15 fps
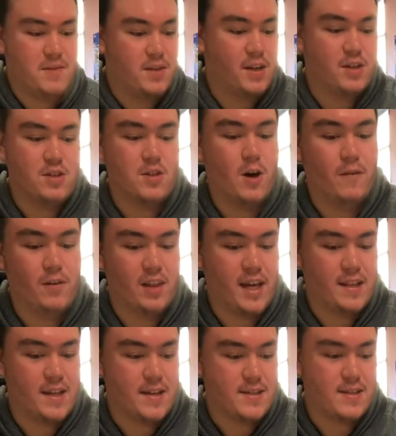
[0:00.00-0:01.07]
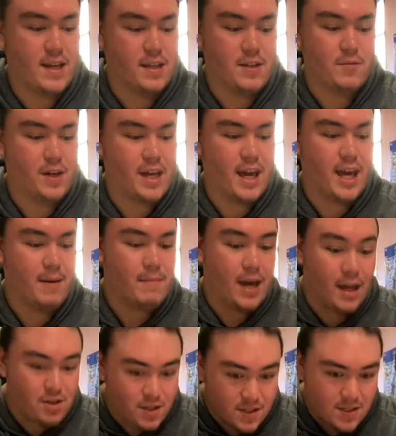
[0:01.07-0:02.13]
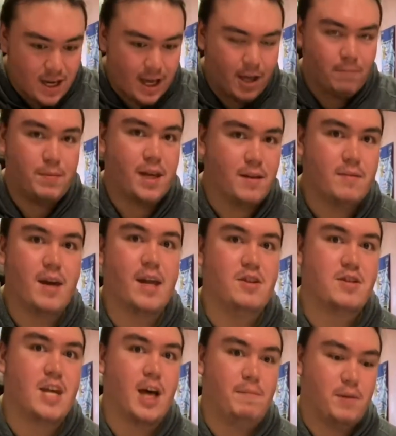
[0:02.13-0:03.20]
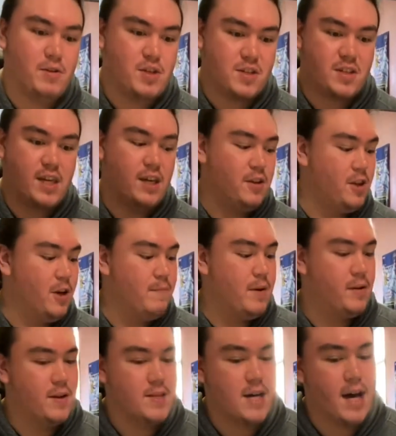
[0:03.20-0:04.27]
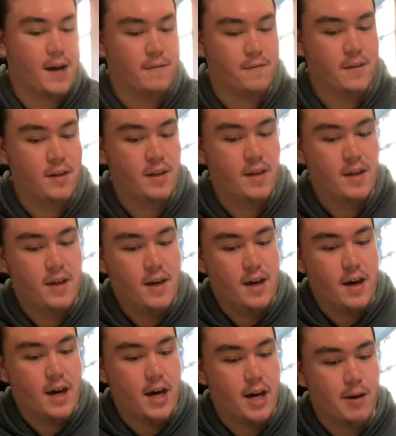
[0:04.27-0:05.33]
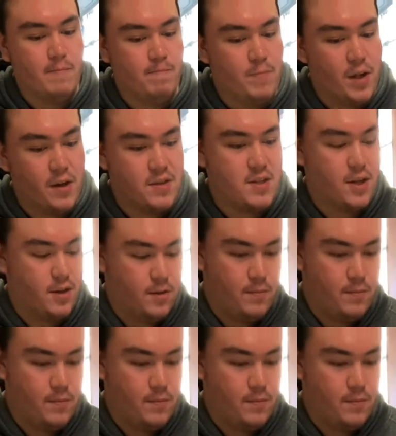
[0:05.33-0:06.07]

you can just overlay this into a game and just help you just kill your opponents off. Also,